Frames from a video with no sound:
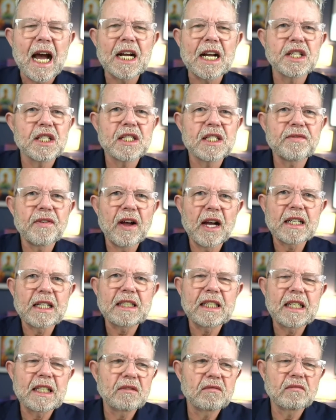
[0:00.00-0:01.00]
I just
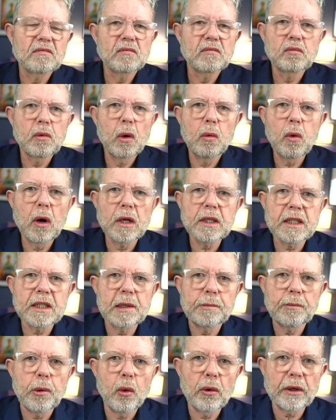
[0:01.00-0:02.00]
find it well,
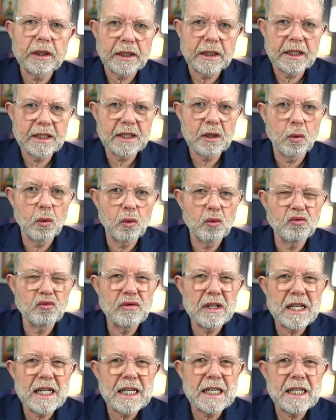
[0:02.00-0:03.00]
what's the point? It's a
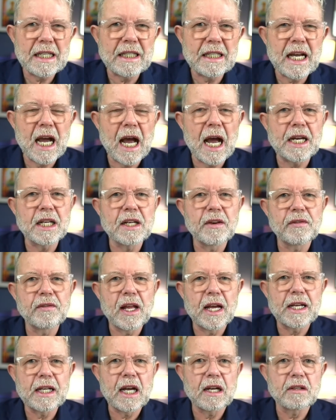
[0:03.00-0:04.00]
really kind
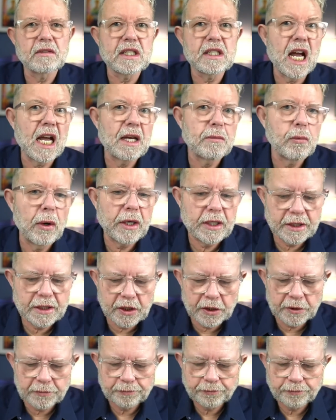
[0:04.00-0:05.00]
of like a time
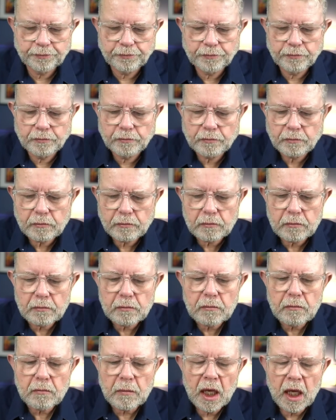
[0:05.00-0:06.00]
waster.
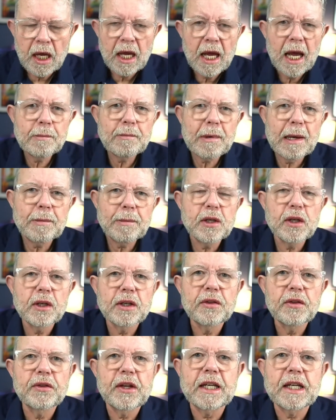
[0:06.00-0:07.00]
And maybe you
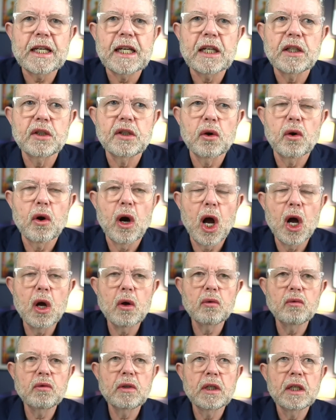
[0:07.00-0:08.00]
can think in your
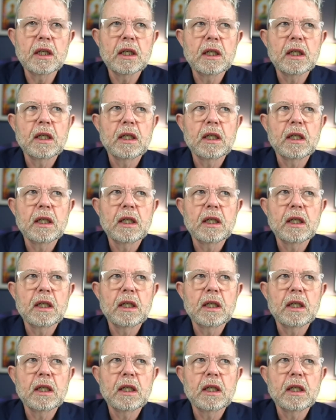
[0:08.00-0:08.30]
own